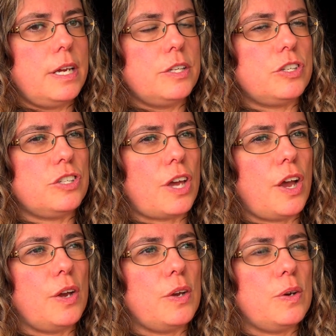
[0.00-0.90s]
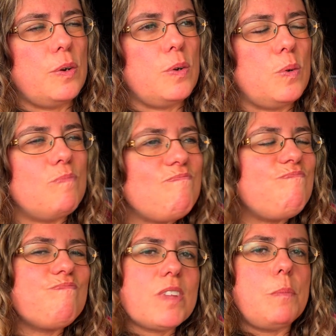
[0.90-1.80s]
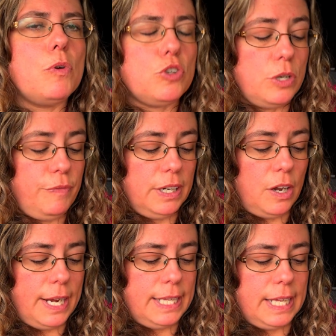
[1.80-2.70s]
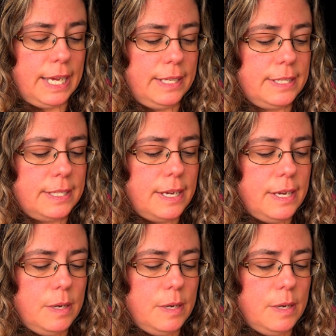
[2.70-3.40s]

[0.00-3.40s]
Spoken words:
So I'm not sure if I'd like this,